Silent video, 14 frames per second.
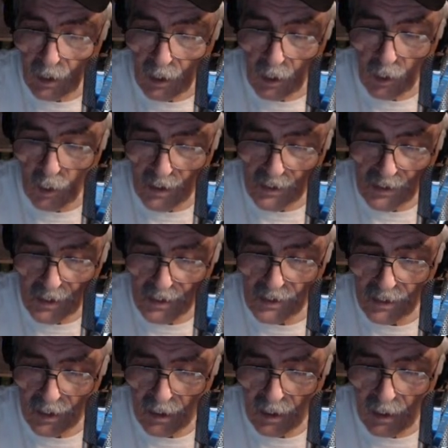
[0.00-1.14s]
Who else is
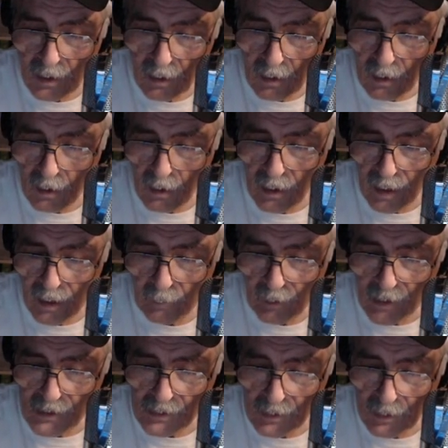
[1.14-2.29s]
any place?